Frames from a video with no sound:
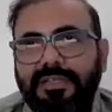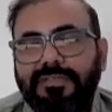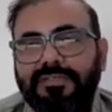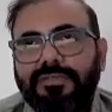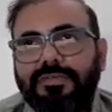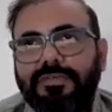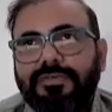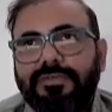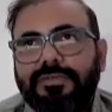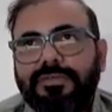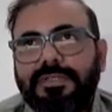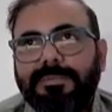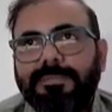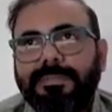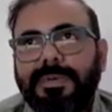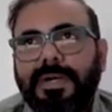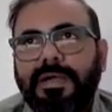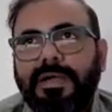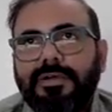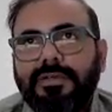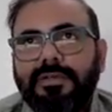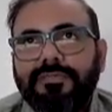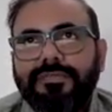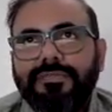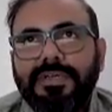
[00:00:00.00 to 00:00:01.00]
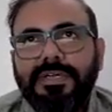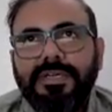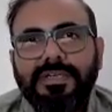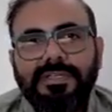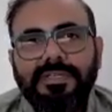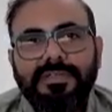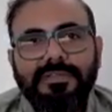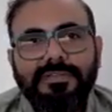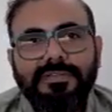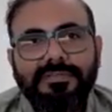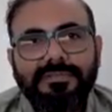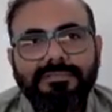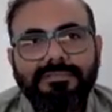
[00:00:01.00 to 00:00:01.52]
So the part of it
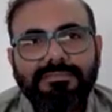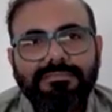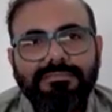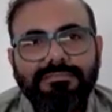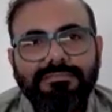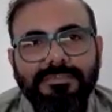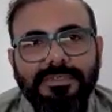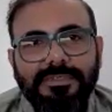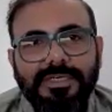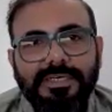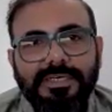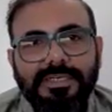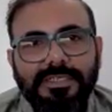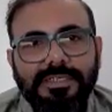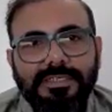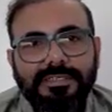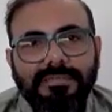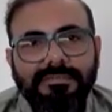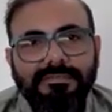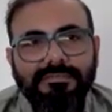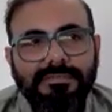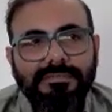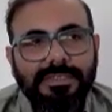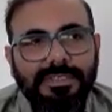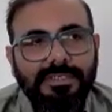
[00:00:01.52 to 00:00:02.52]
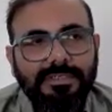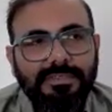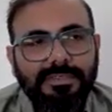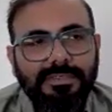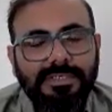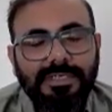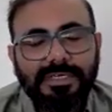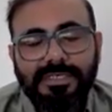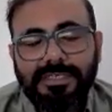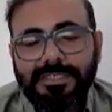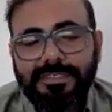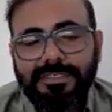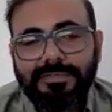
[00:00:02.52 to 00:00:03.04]
is done
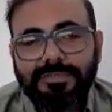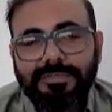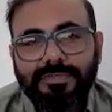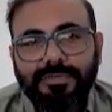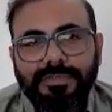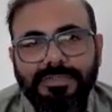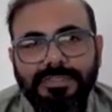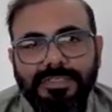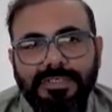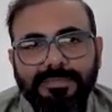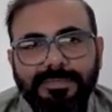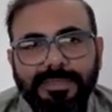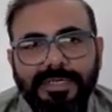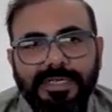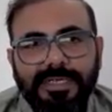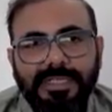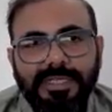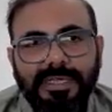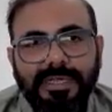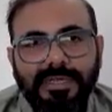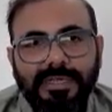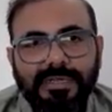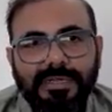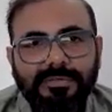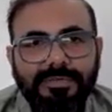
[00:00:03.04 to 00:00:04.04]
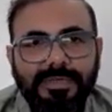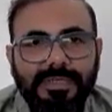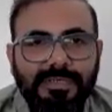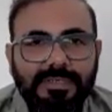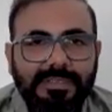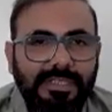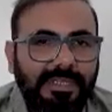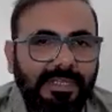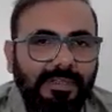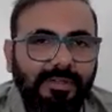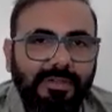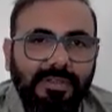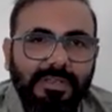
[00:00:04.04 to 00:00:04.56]
in social media where
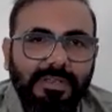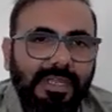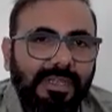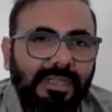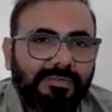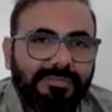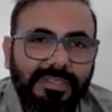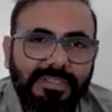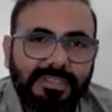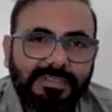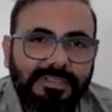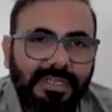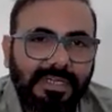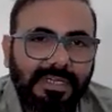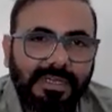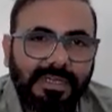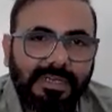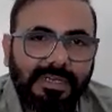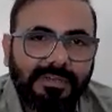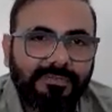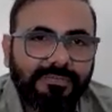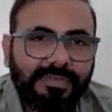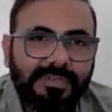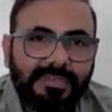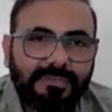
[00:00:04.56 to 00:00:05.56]
they all have Instagram,